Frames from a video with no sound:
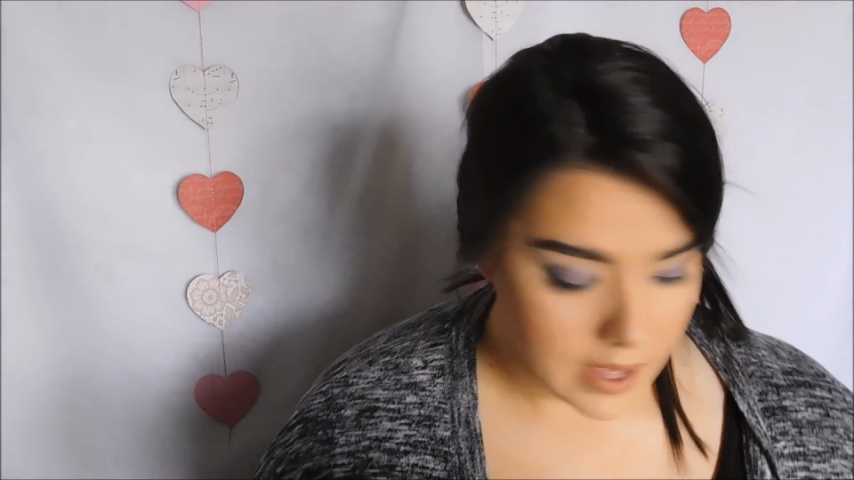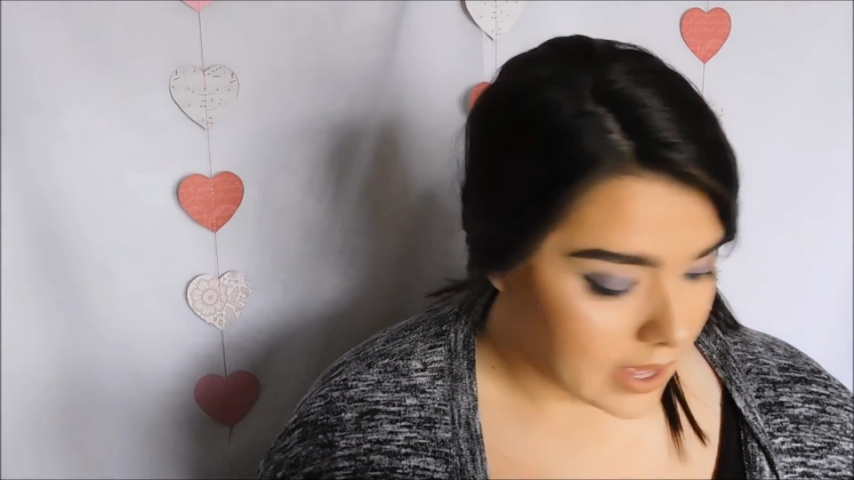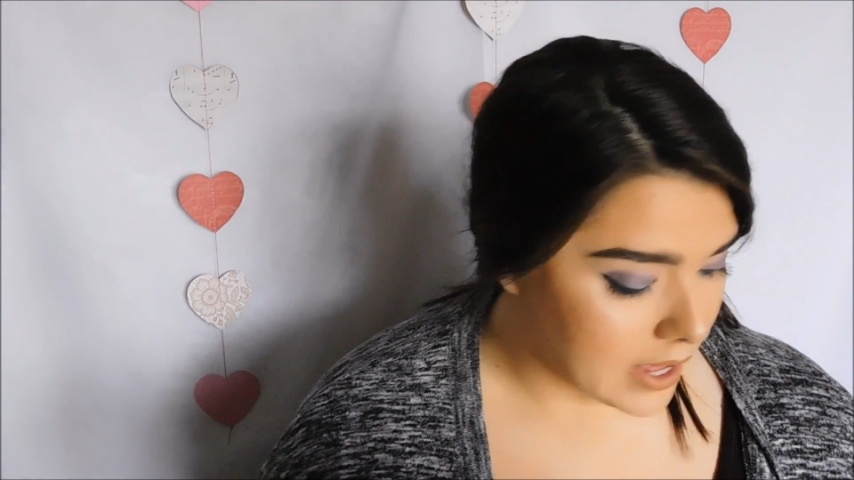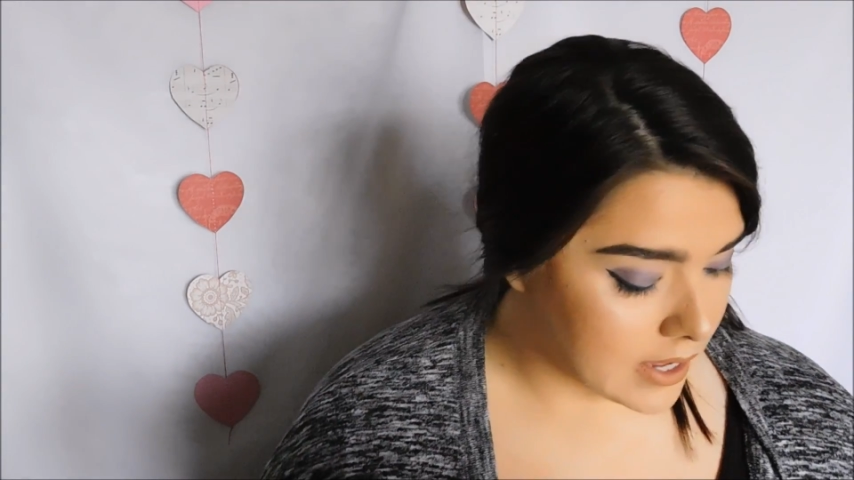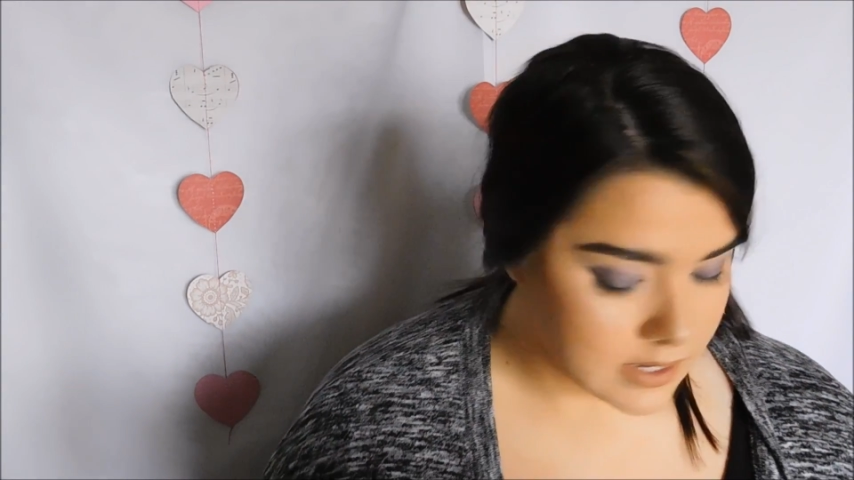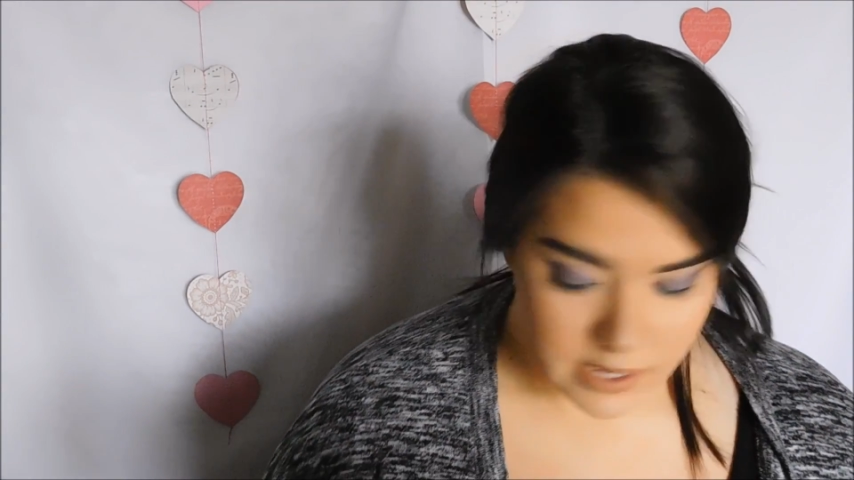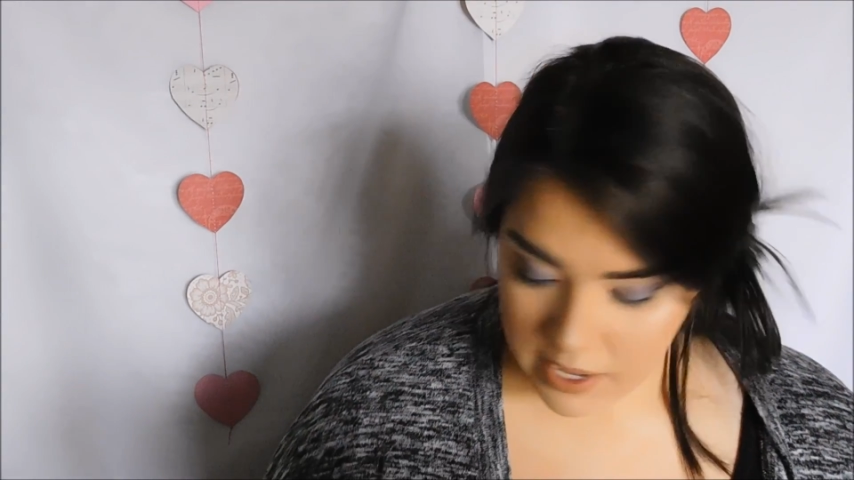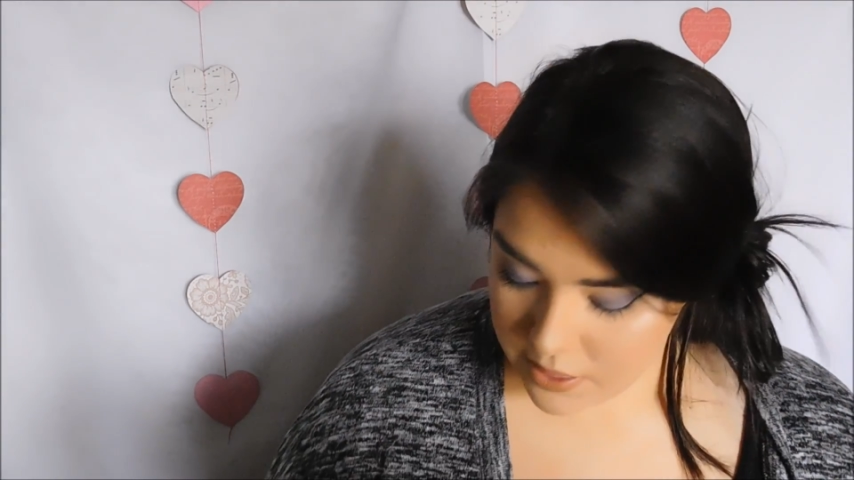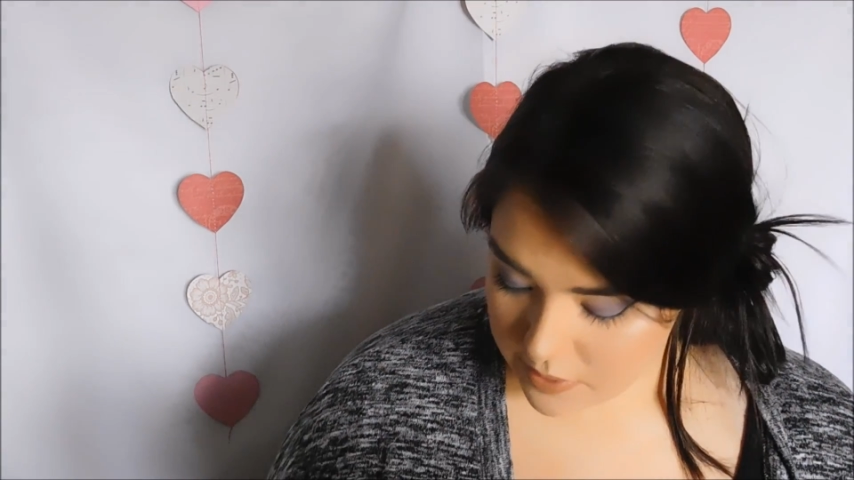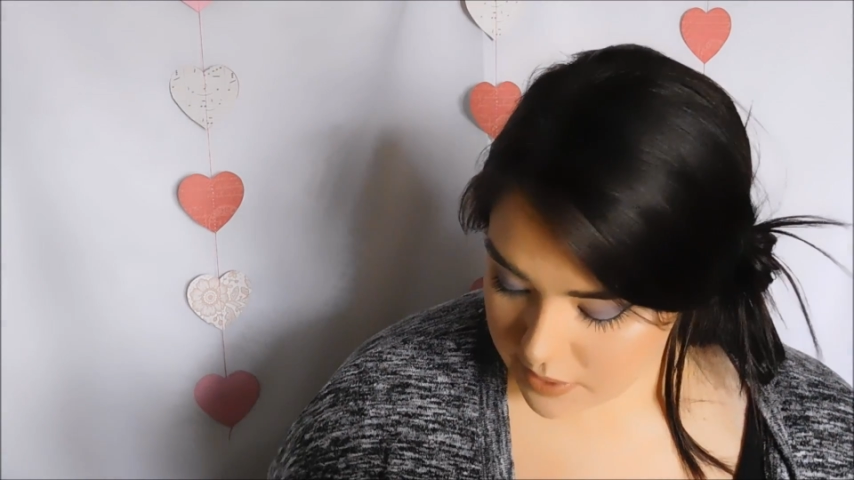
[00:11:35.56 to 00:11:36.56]
and I
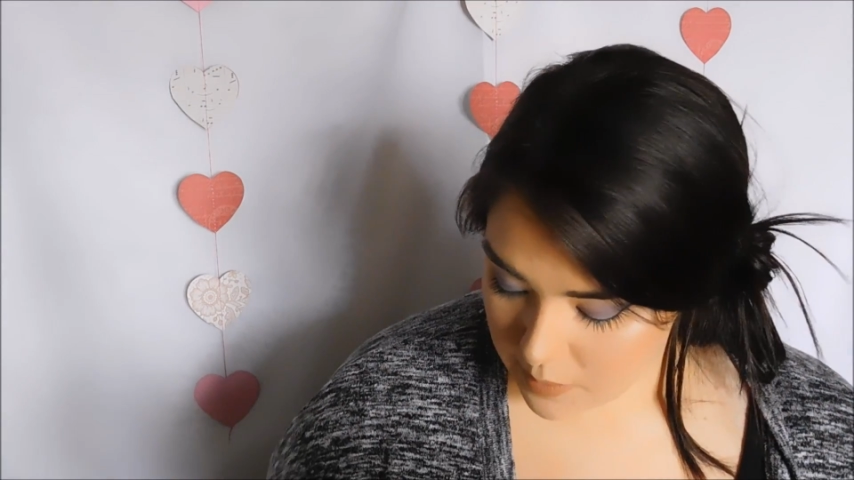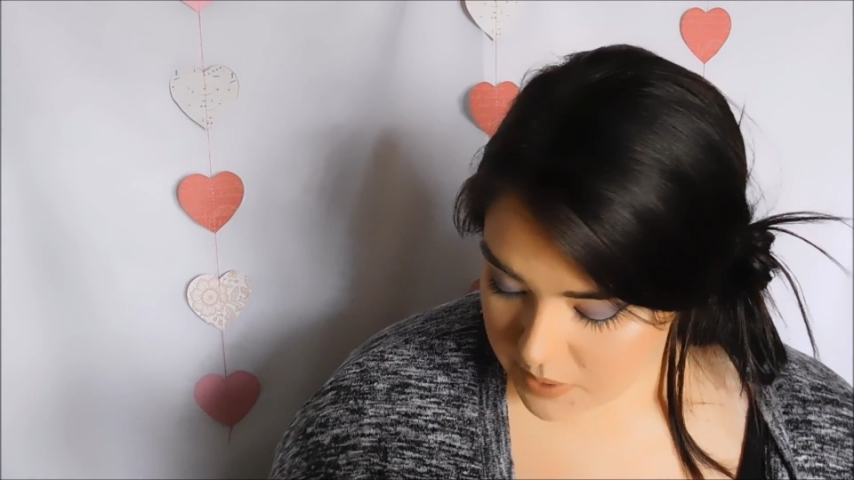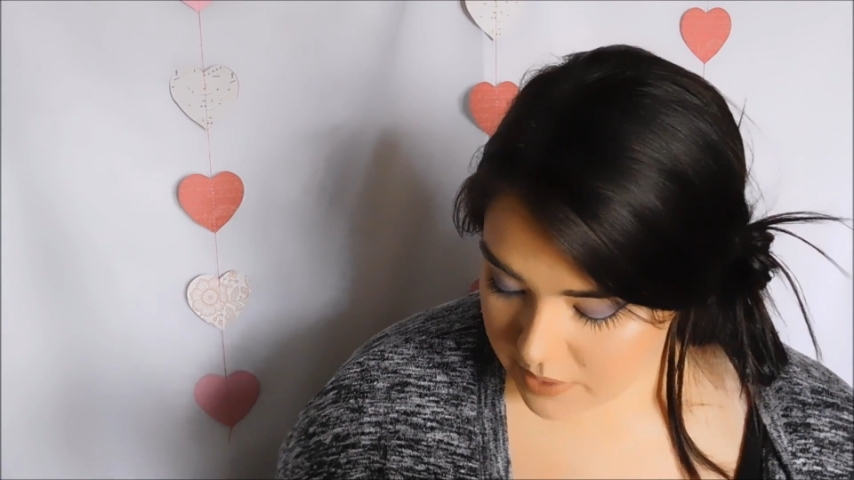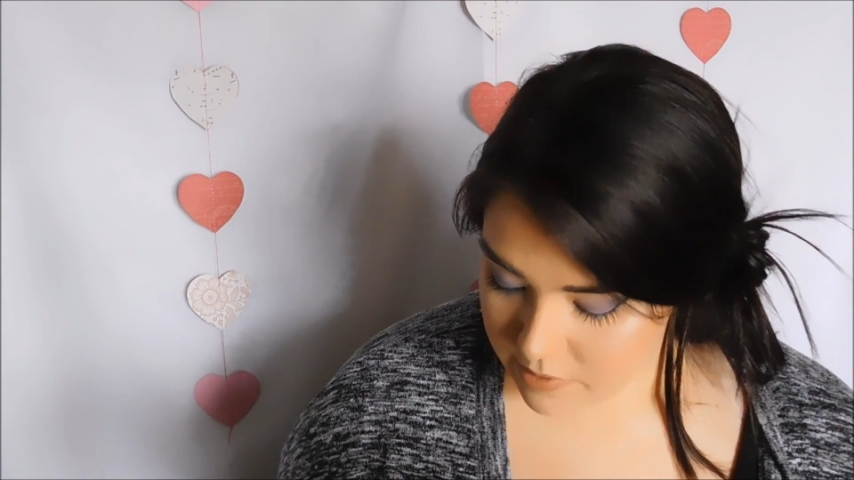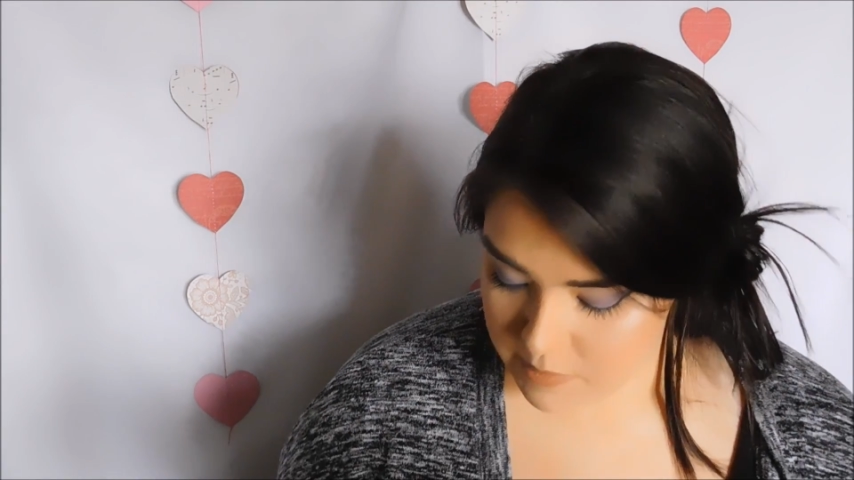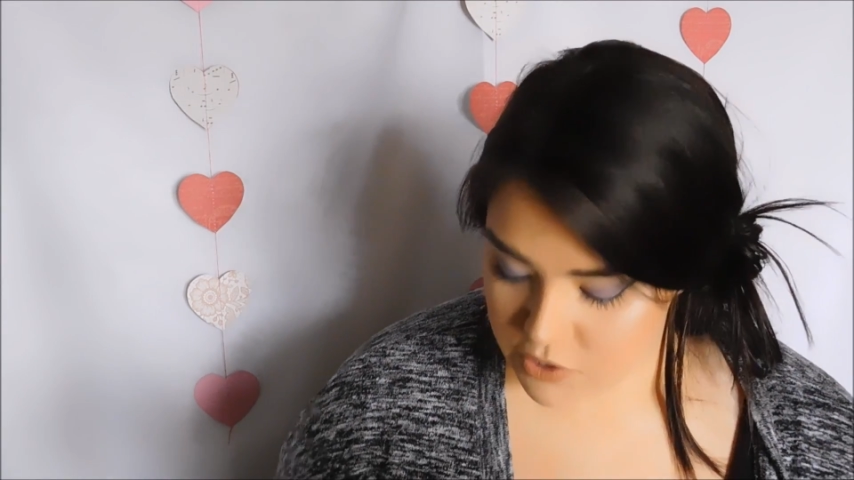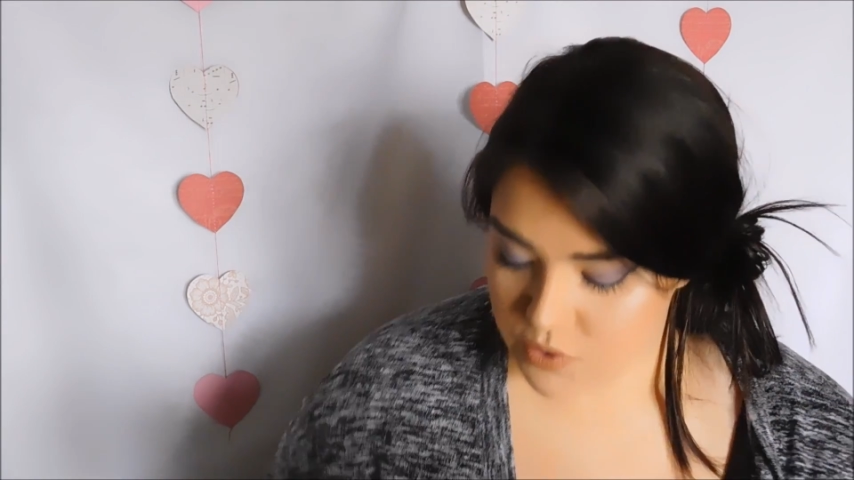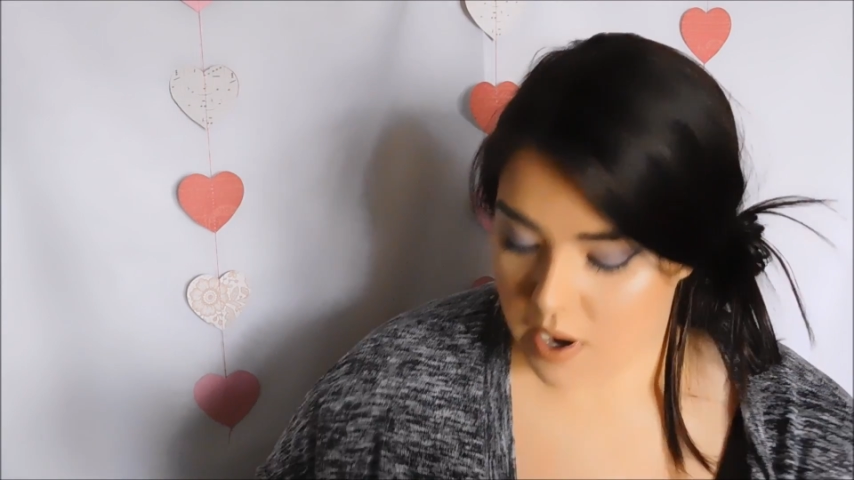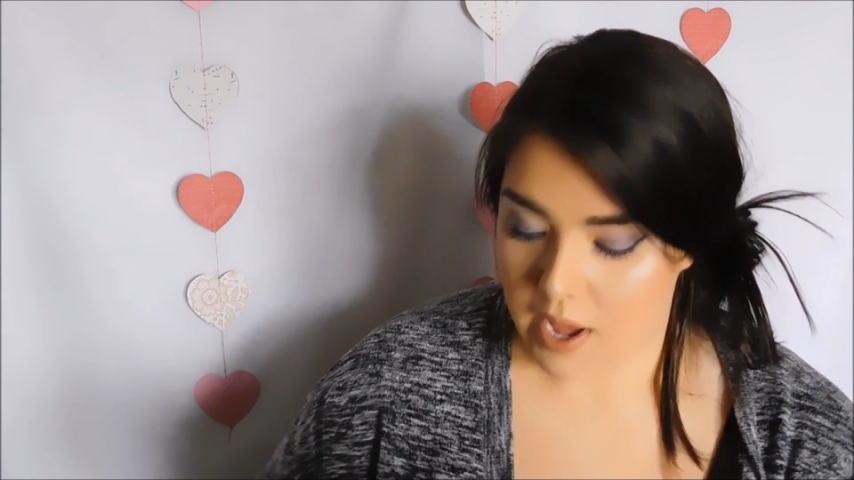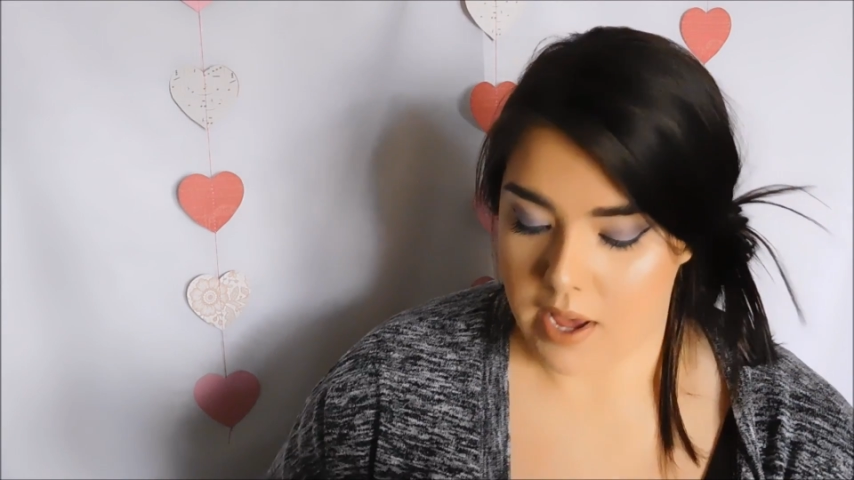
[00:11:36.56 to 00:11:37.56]
thought that I would give them a
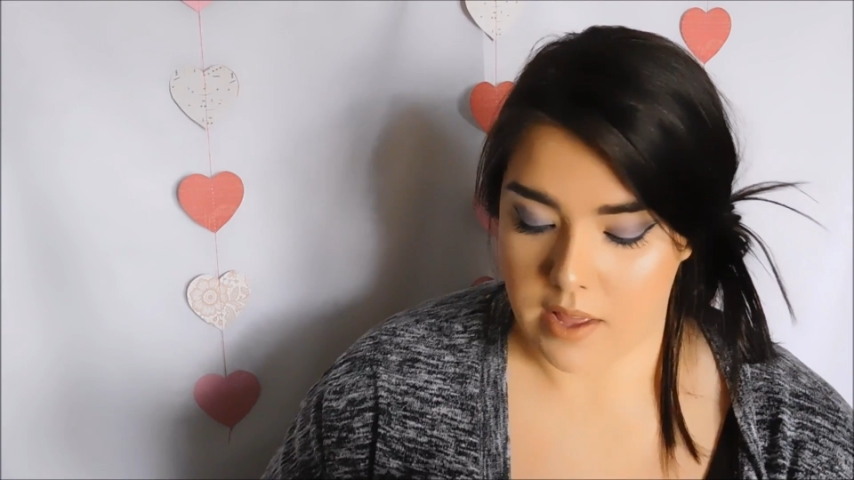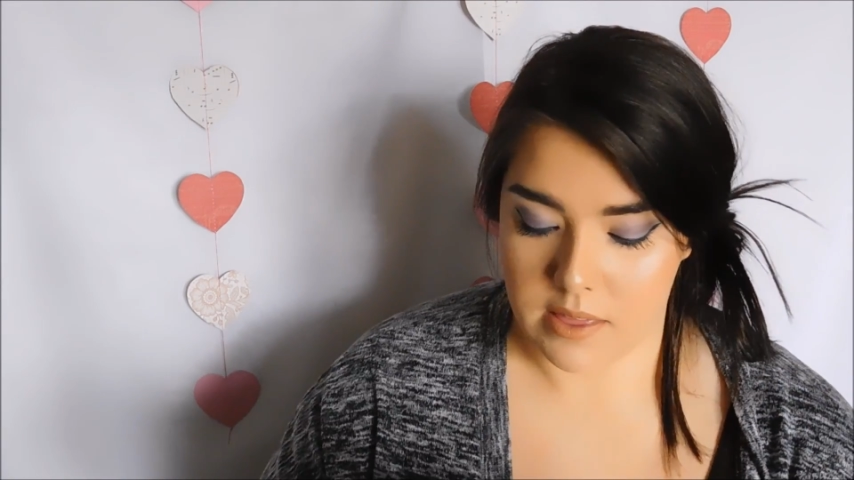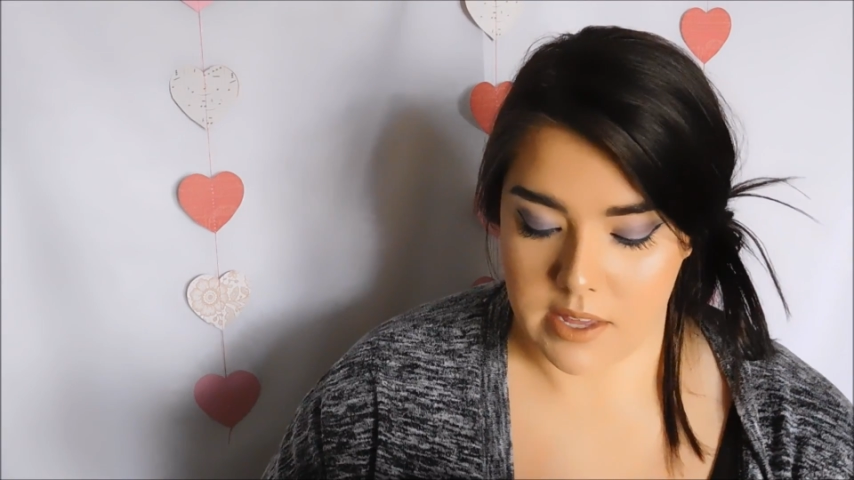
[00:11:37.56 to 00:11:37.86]
try.